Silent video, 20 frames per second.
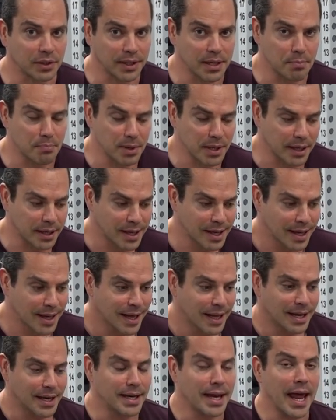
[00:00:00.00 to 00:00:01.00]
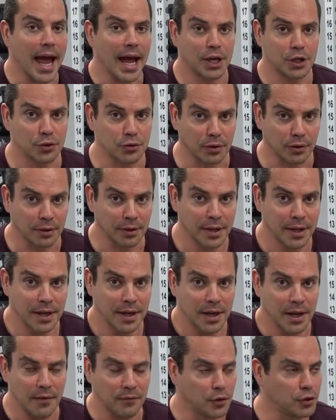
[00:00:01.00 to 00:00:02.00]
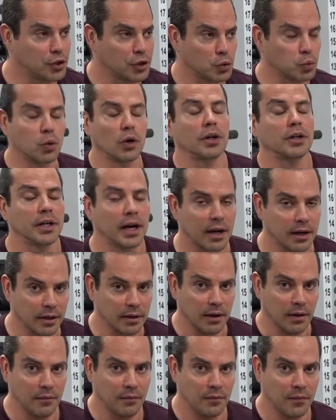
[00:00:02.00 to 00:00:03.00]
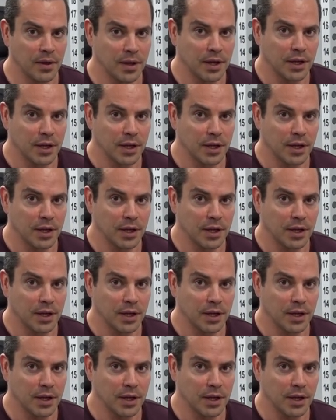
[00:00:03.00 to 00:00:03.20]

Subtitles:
Olympia natural if you just worked hard enough.